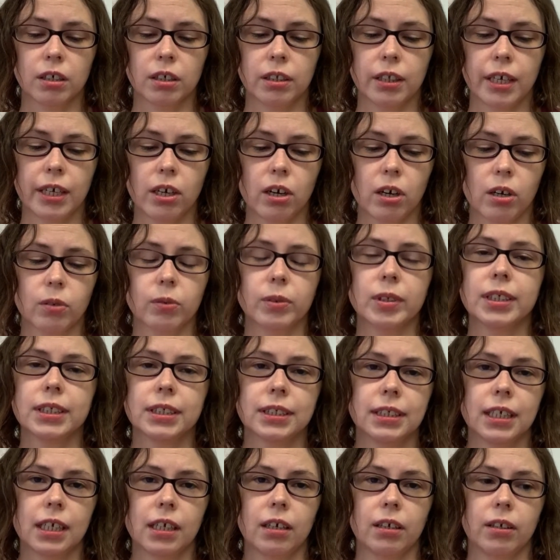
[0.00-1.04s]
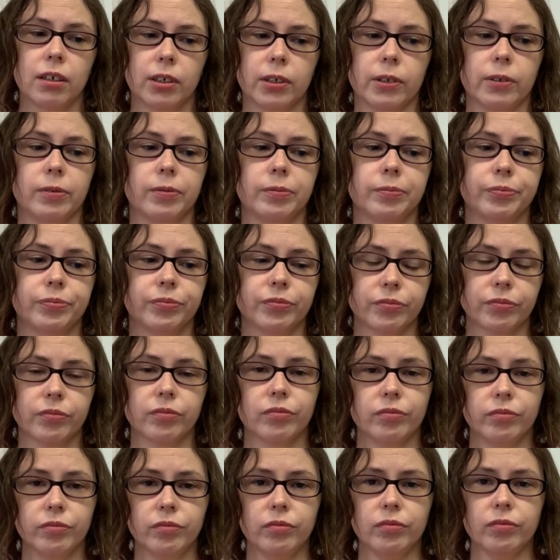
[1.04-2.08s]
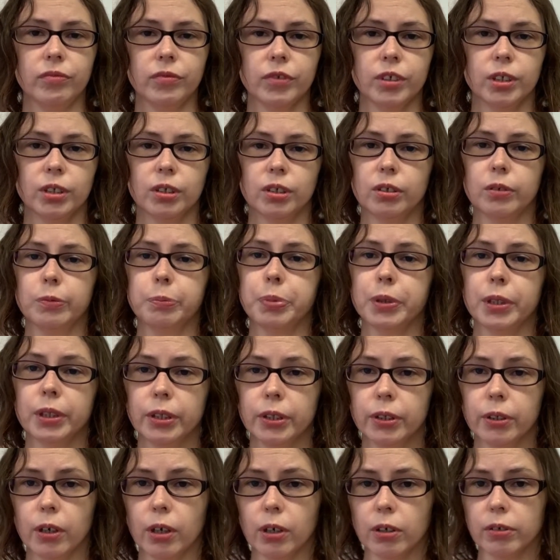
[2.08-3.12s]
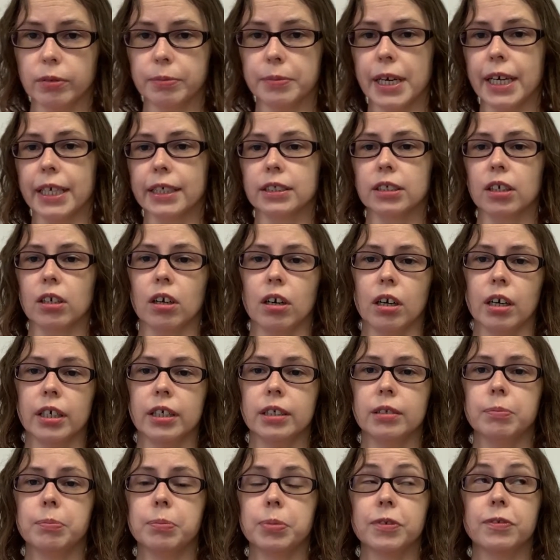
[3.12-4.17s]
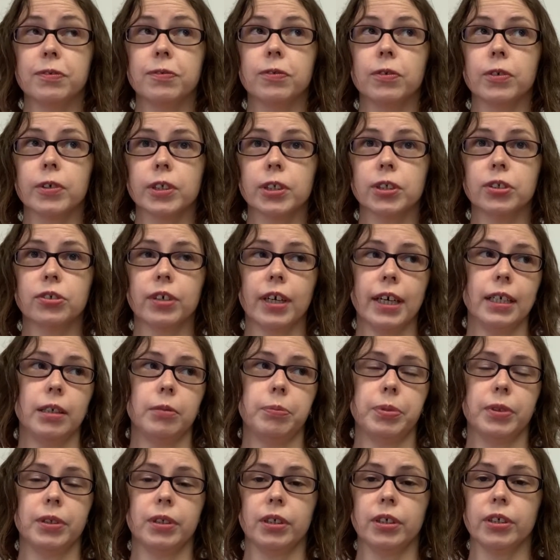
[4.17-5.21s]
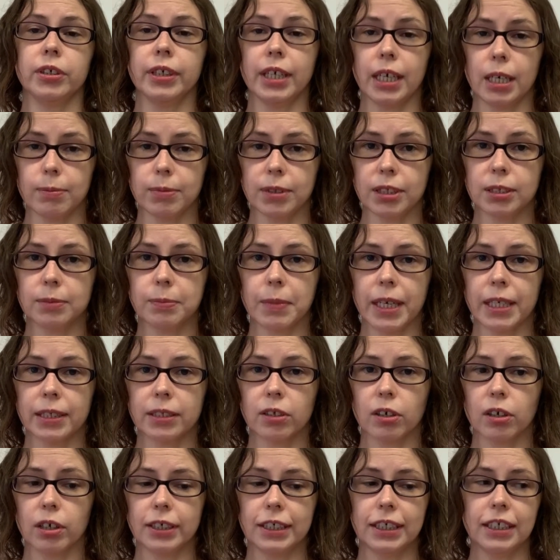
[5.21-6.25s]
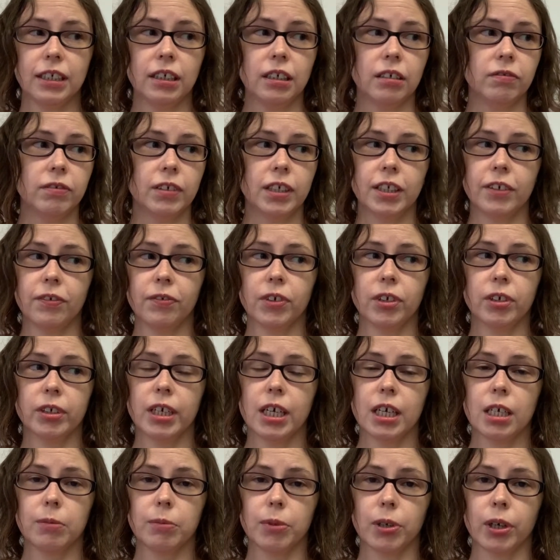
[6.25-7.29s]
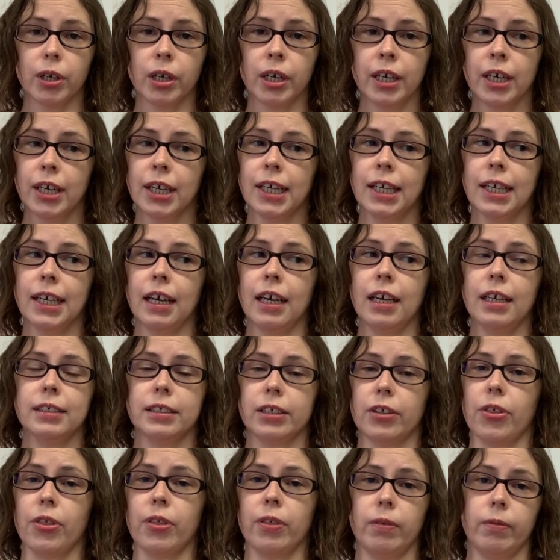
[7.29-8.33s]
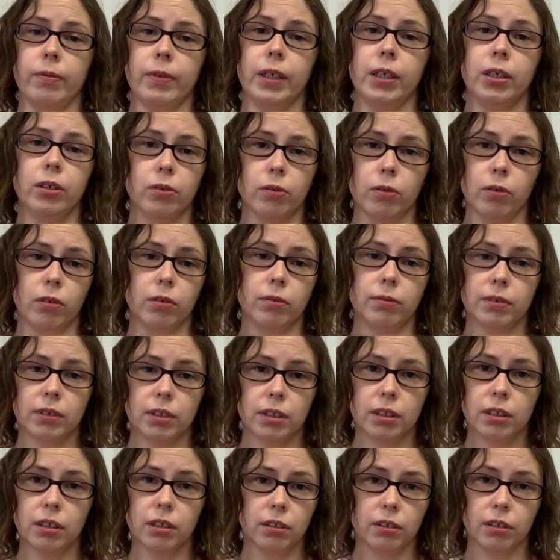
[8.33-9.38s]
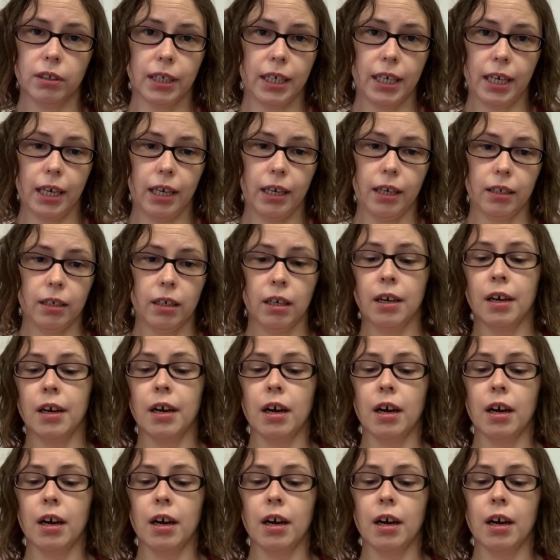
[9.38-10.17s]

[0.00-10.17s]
they always tell you to put your own mask on before you try to put your neighbor's mask on, even if your neighbor is a 3-year-old little kid.